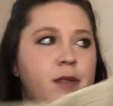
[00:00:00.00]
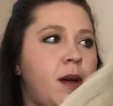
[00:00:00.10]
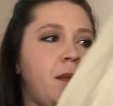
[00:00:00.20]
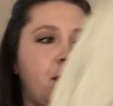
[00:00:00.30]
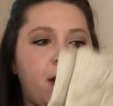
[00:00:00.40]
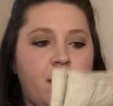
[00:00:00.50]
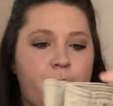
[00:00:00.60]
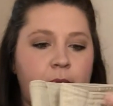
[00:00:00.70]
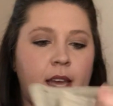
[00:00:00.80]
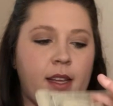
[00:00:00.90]
might be a pair of
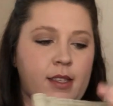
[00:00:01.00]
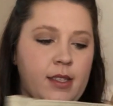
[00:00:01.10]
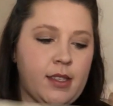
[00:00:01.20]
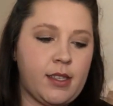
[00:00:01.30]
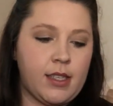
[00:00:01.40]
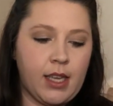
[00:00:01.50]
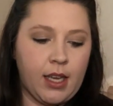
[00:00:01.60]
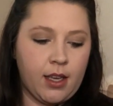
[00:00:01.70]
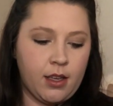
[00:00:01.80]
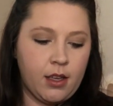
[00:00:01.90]
pants, let's see.
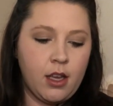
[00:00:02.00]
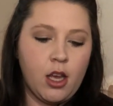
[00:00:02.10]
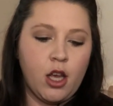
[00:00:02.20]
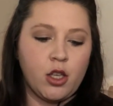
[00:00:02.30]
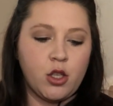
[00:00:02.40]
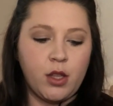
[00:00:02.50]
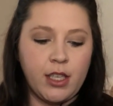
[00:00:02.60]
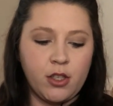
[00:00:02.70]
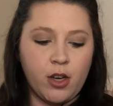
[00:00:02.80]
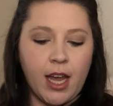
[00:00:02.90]
So these
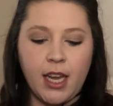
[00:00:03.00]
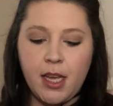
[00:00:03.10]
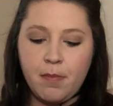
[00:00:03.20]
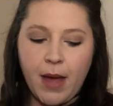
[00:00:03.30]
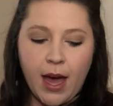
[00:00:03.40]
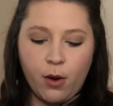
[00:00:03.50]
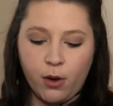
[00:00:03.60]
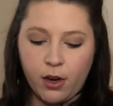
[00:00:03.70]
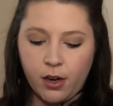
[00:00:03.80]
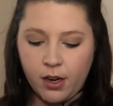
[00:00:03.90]
are Eddie
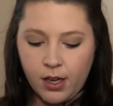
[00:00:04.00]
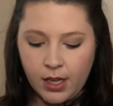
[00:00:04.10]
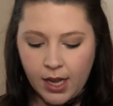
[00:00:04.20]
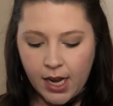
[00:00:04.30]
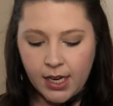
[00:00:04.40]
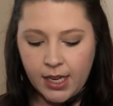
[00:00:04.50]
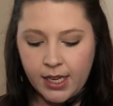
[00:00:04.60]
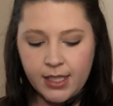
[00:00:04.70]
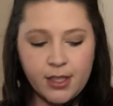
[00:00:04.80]
Bauer, and it is